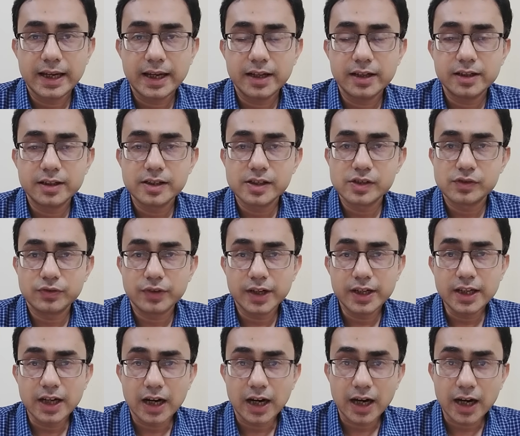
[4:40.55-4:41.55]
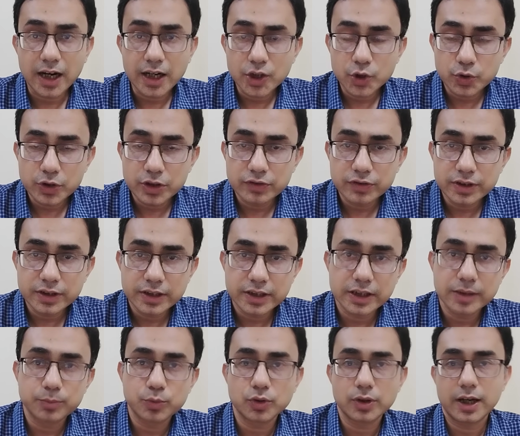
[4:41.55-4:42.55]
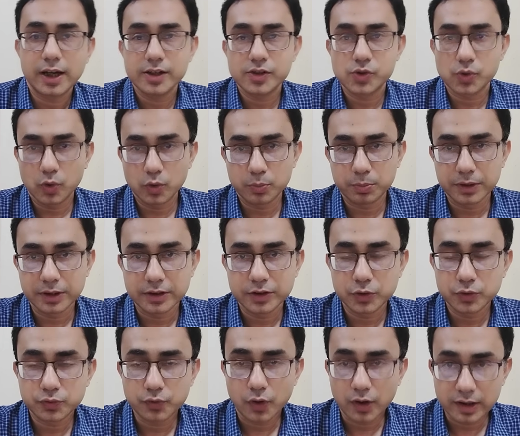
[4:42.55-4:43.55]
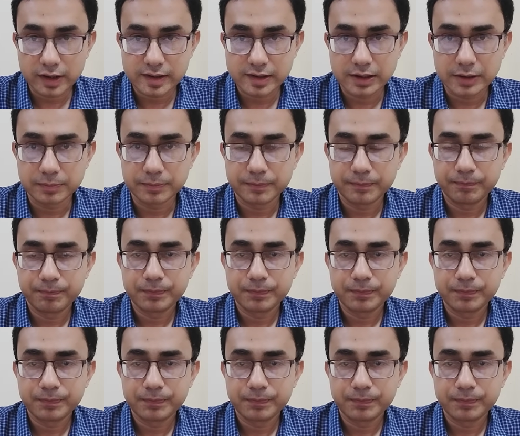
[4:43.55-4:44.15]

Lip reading: and it is very hard to even keep your eyes open. You fall asleep.